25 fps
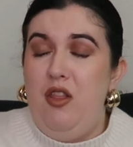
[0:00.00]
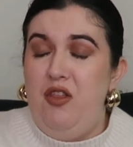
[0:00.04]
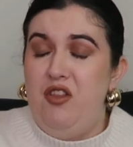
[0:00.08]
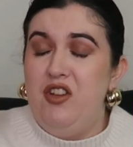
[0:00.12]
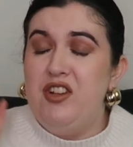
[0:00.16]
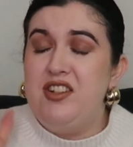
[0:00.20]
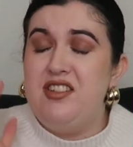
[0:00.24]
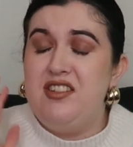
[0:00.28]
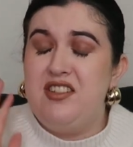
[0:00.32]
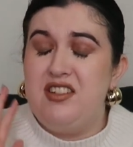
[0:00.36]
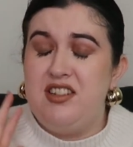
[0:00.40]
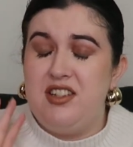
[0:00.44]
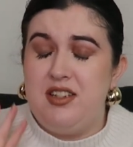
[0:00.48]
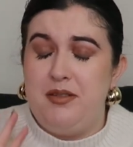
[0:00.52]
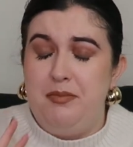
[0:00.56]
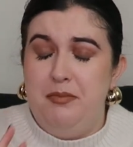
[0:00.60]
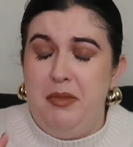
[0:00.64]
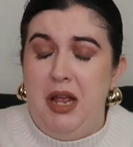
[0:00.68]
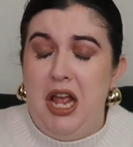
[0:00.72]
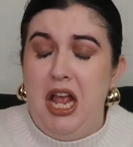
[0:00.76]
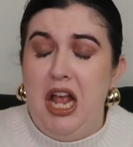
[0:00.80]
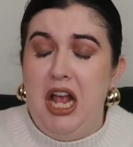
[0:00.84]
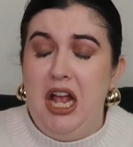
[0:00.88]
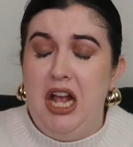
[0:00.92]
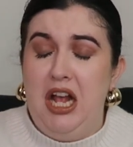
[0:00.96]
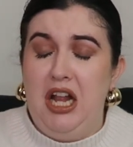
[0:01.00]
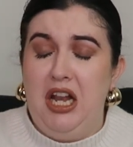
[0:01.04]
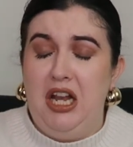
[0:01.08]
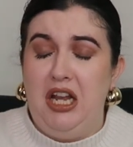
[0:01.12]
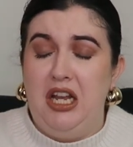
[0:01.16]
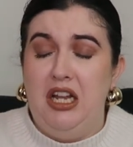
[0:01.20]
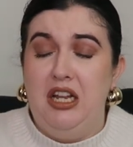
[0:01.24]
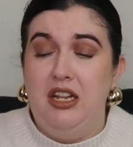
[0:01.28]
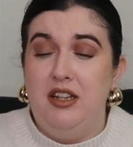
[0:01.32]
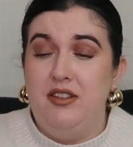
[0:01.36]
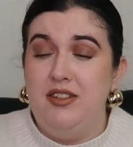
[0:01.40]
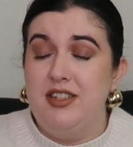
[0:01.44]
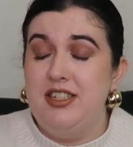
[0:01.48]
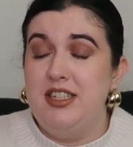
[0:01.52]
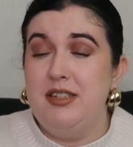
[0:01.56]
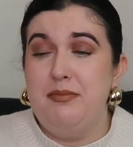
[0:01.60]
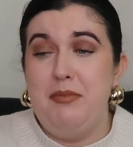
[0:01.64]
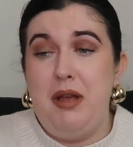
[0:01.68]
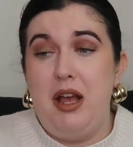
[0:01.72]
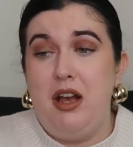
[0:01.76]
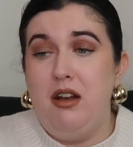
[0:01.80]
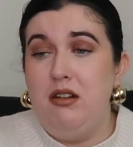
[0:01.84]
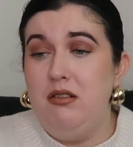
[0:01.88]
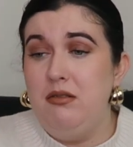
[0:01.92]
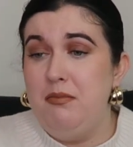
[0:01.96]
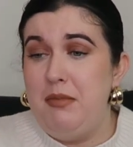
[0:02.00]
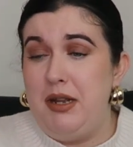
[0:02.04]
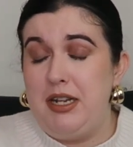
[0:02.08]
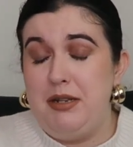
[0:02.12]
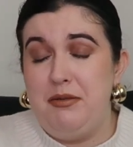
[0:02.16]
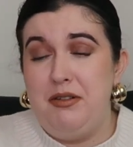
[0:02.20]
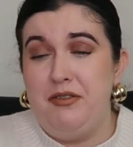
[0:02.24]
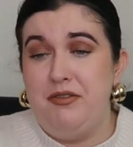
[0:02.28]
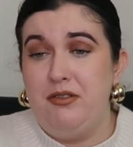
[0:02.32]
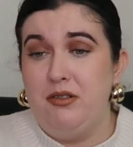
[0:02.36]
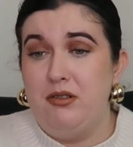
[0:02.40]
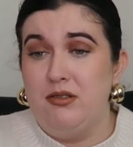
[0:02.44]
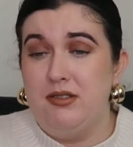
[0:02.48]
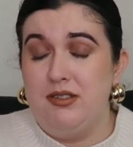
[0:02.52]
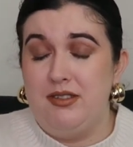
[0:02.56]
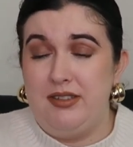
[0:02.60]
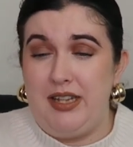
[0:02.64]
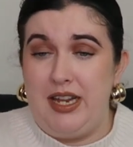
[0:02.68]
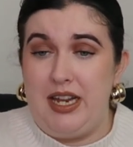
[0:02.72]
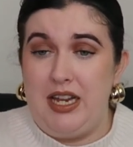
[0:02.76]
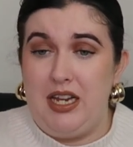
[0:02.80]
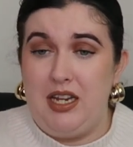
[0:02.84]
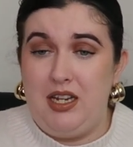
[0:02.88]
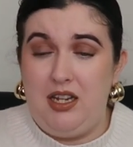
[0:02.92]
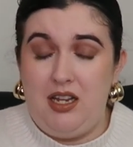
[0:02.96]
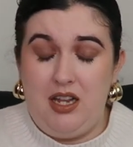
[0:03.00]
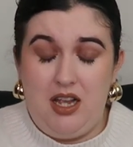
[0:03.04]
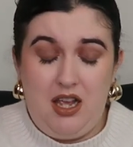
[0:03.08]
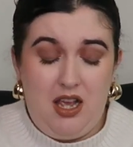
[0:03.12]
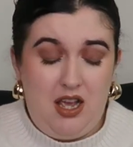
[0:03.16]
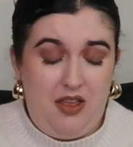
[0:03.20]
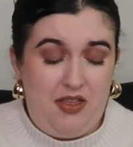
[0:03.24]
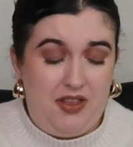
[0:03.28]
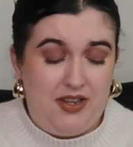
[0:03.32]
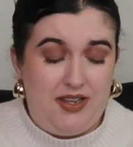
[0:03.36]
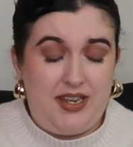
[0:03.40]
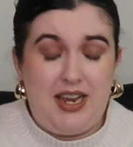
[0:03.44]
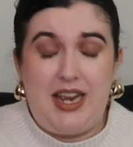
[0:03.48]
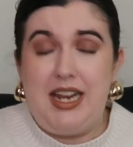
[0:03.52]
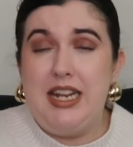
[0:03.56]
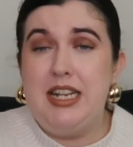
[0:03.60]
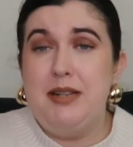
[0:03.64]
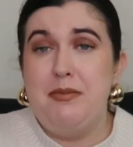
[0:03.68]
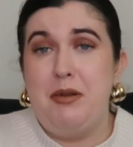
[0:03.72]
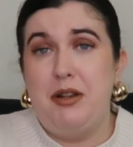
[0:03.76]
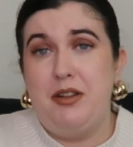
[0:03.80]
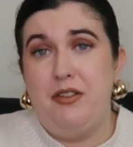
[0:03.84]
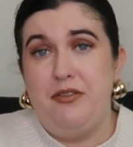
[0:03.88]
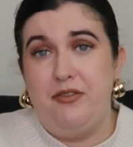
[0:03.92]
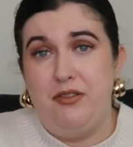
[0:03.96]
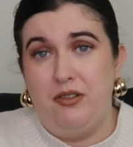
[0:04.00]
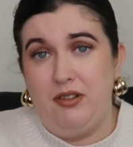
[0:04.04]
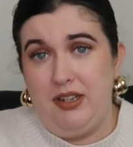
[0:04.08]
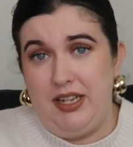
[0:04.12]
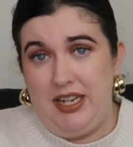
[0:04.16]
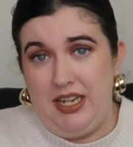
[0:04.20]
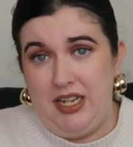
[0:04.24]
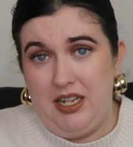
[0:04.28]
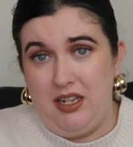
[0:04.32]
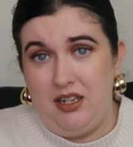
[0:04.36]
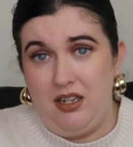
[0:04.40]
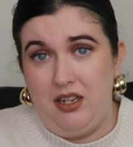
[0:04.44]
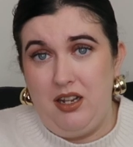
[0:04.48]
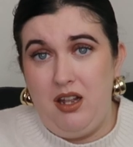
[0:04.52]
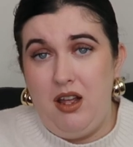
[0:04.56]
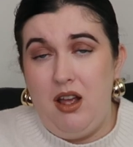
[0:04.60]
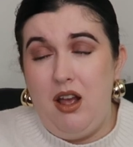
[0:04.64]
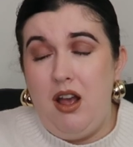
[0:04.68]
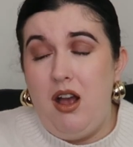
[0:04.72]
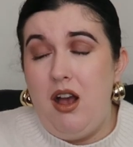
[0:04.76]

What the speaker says: The smell makes me feel sick. The taste makes me feel ill.